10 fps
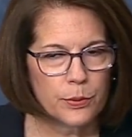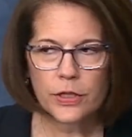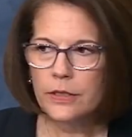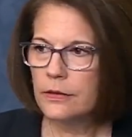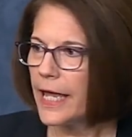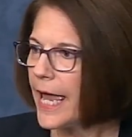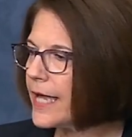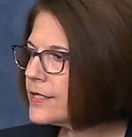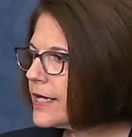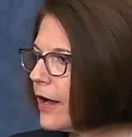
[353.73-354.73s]
Put
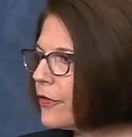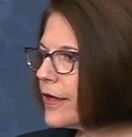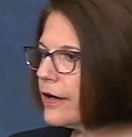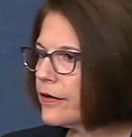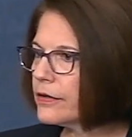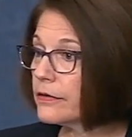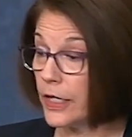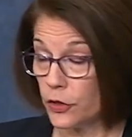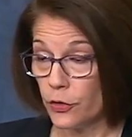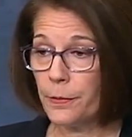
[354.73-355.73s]
ads out there
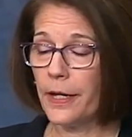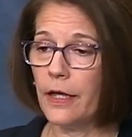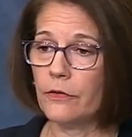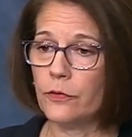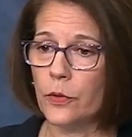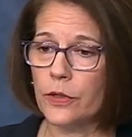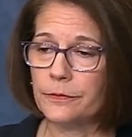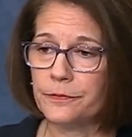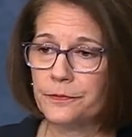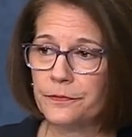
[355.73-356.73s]
that you're paying
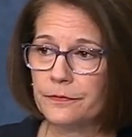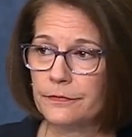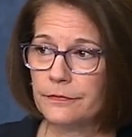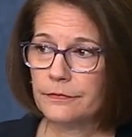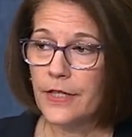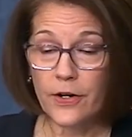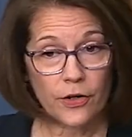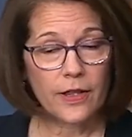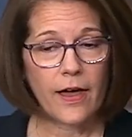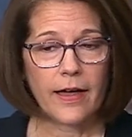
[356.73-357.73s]
for that
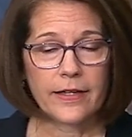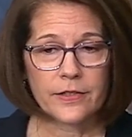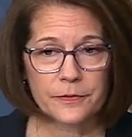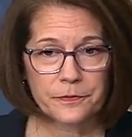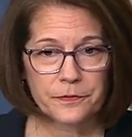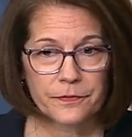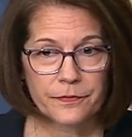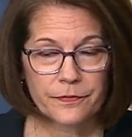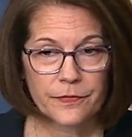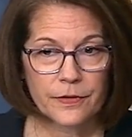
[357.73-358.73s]
are lies,
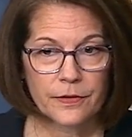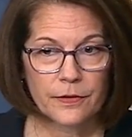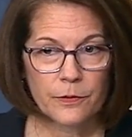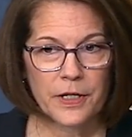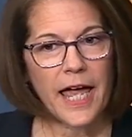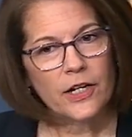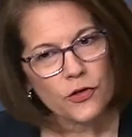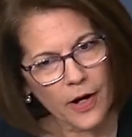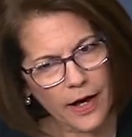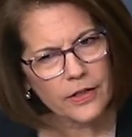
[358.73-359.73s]
when
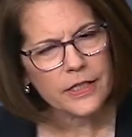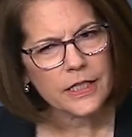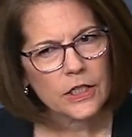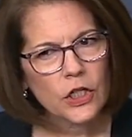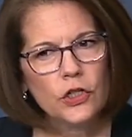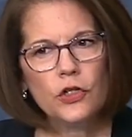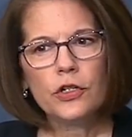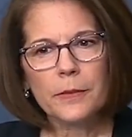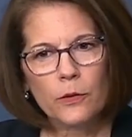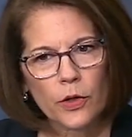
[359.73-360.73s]
actuality, you
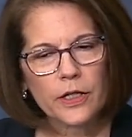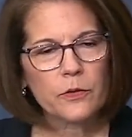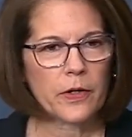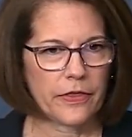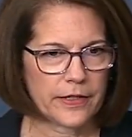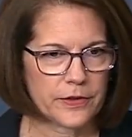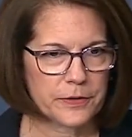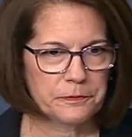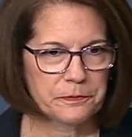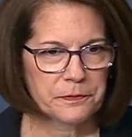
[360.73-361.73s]
could be working with us.